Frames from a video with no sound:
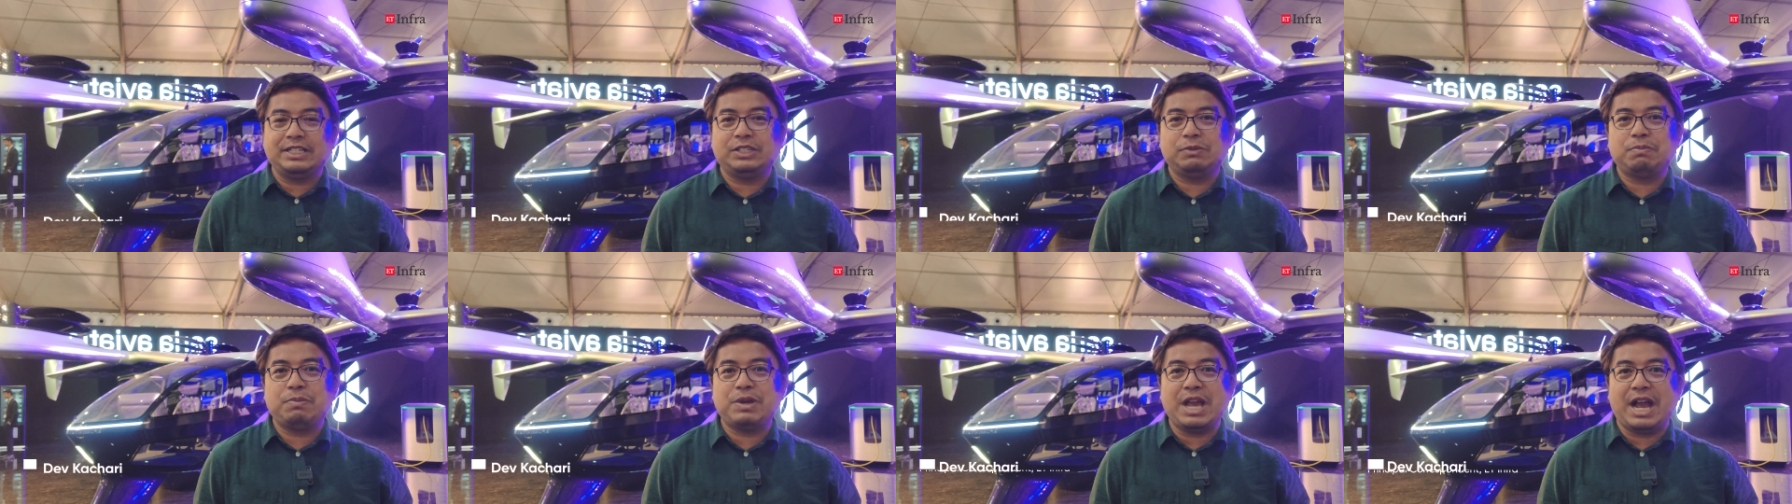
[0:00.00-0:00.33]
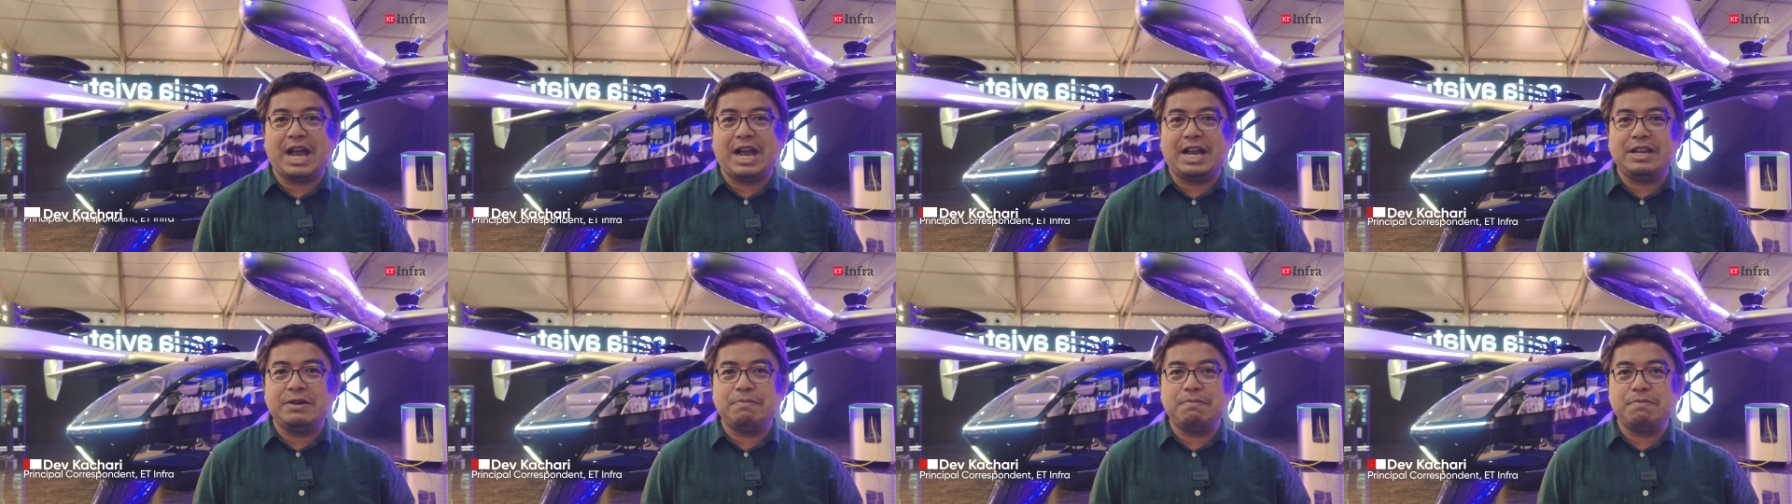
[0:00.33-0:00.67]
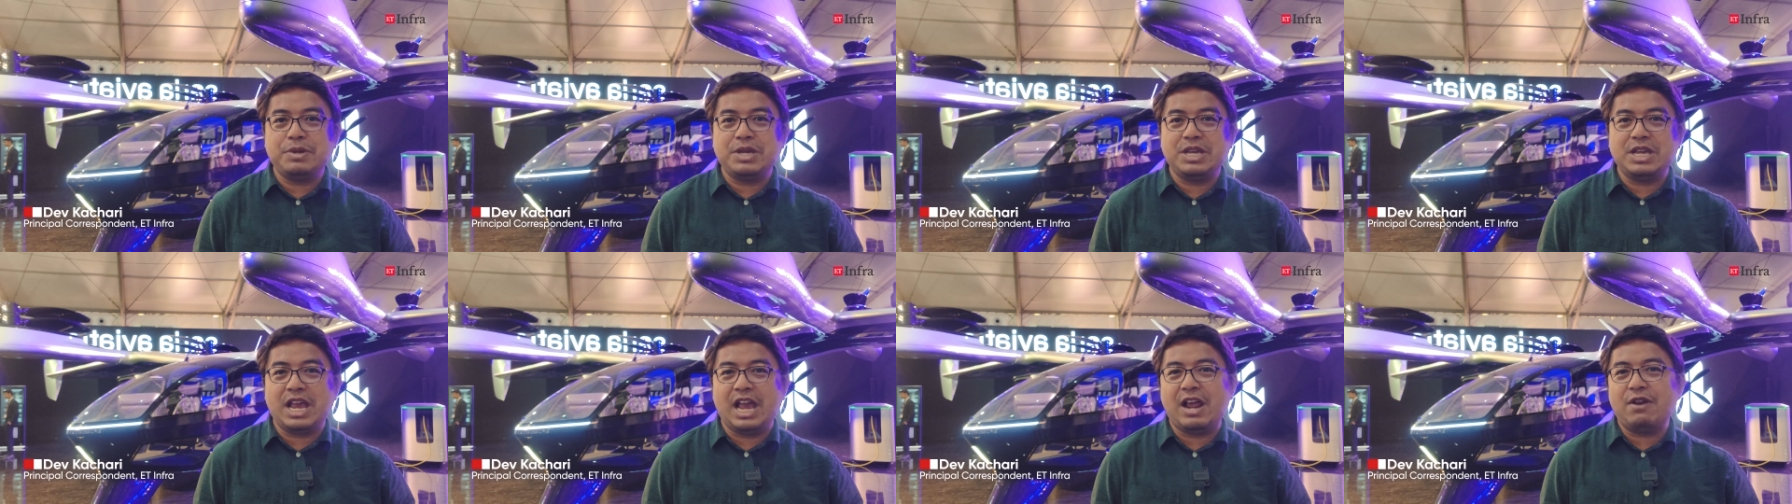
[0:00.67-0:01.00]
that is behind
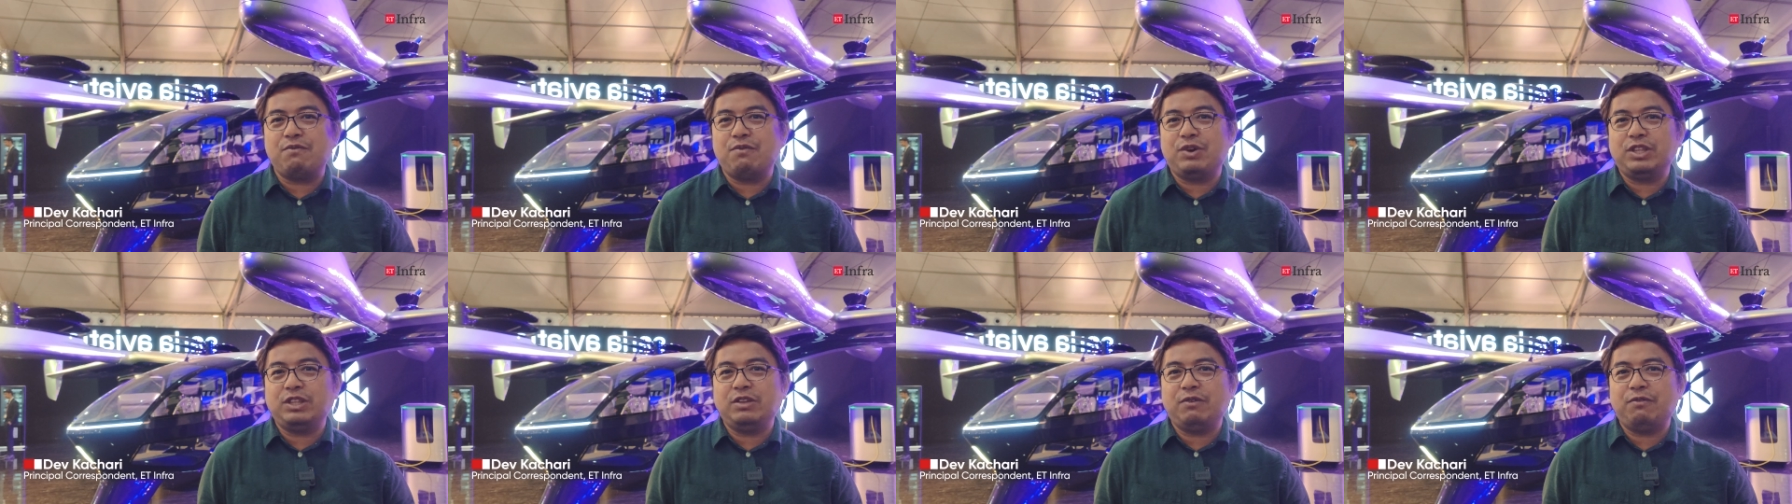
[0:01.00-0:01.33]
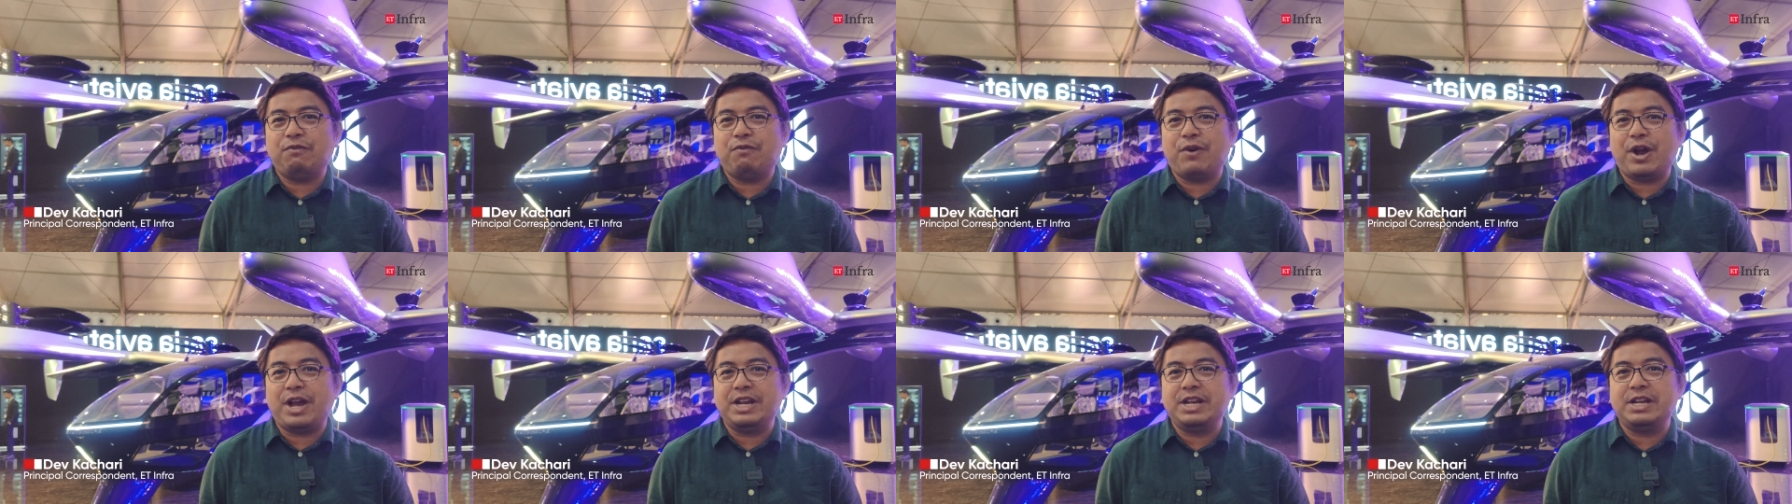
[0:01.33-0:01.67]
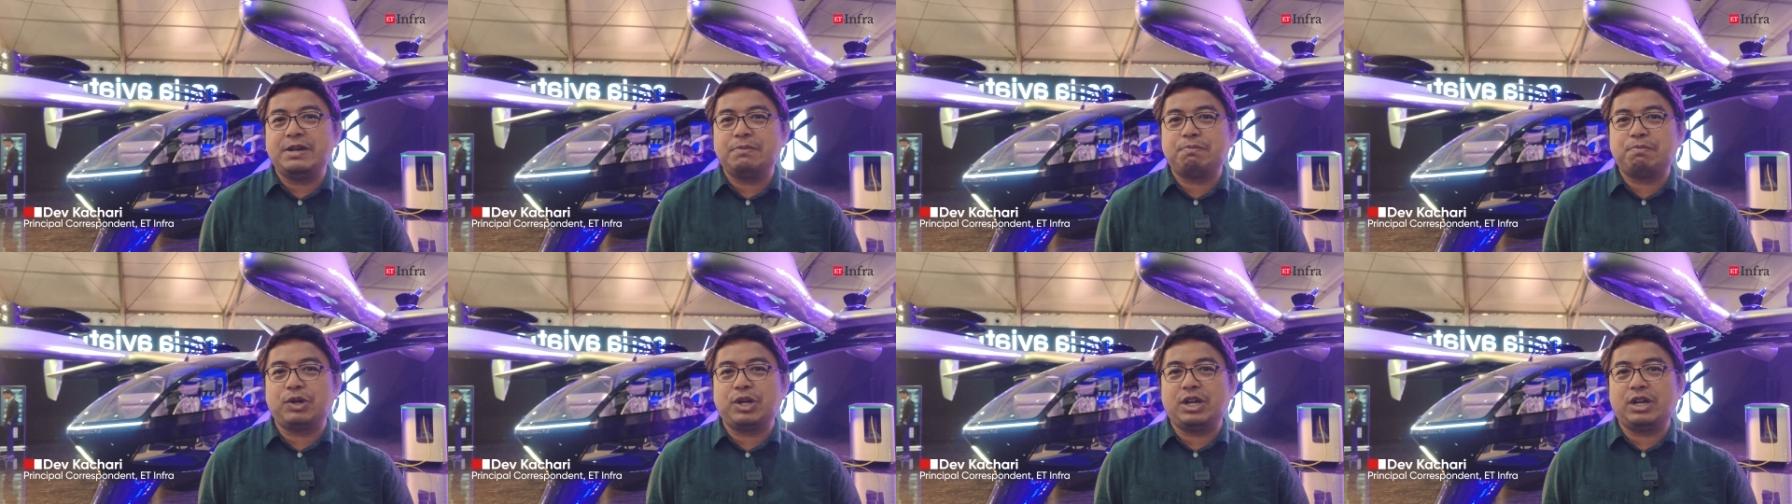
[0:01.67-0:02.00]
me and what the
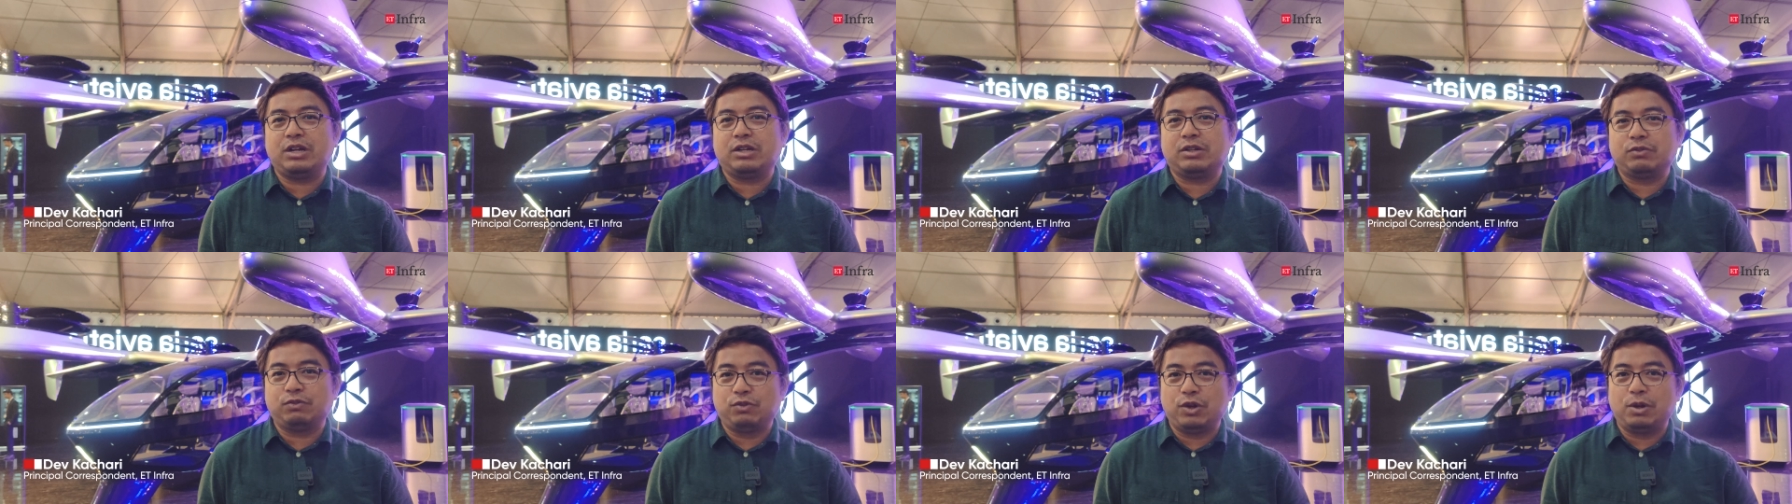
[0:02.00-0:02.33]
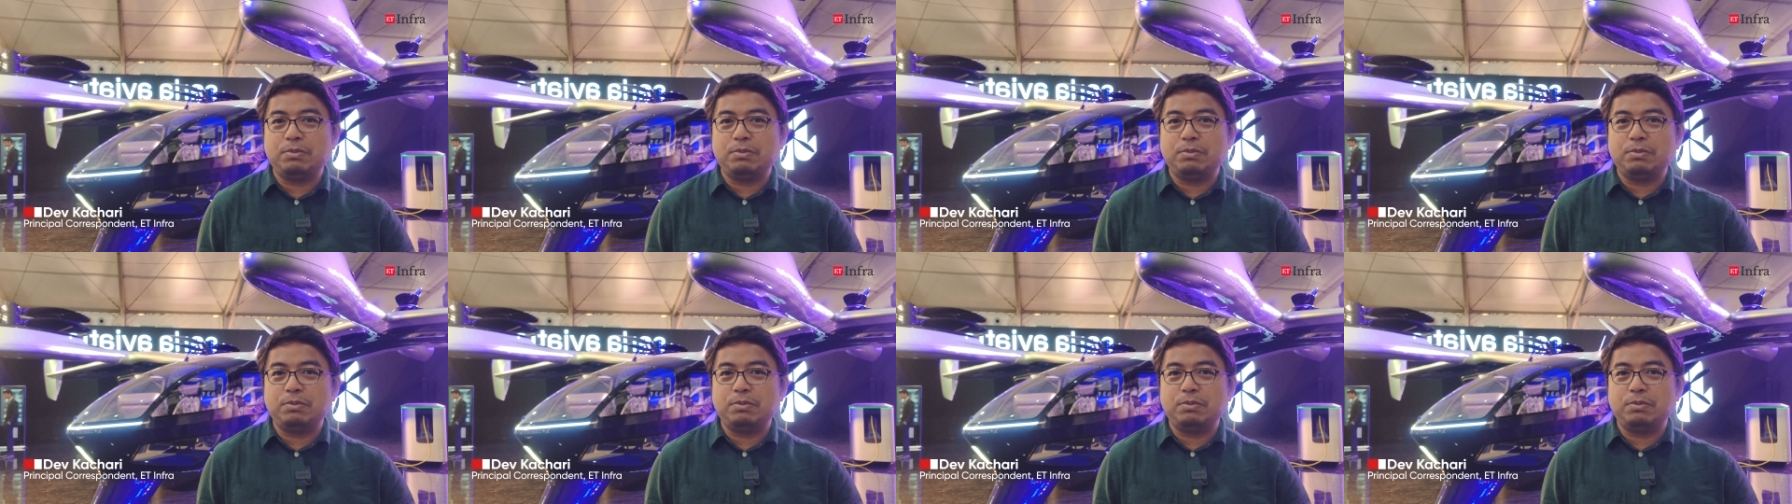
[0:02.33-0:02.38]
final product